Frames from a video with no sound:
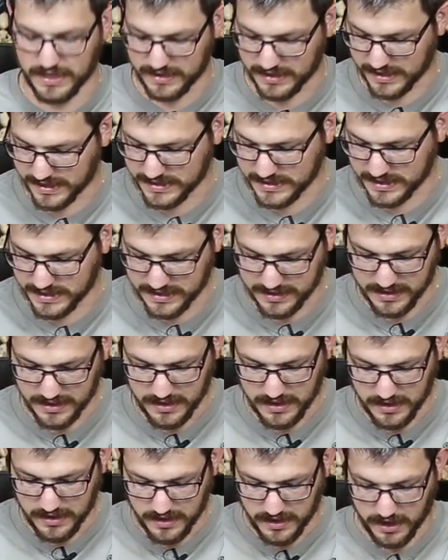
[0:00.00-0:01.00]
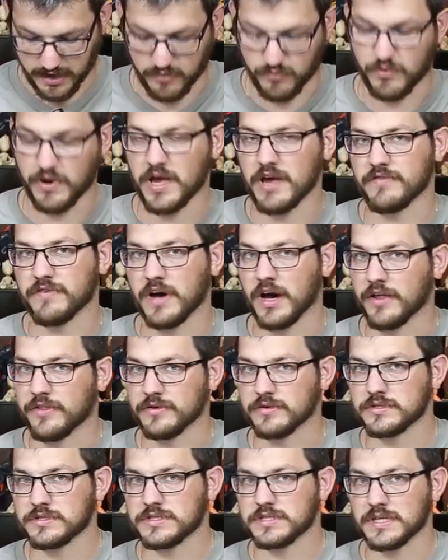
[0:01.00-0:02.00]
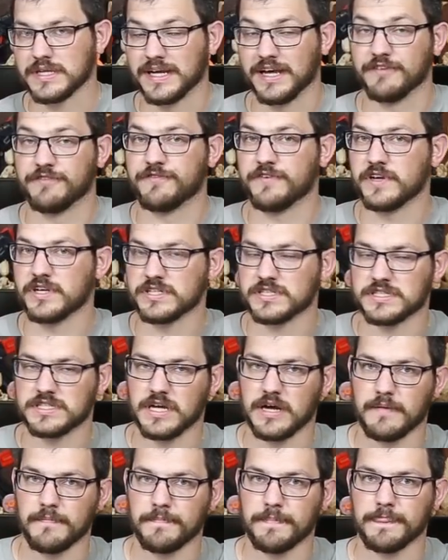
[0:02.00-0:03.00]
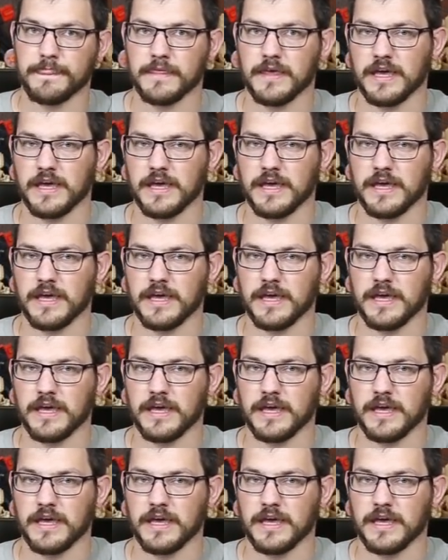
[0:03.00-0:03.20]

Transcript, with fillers: And then I did an array of others, and I finished some.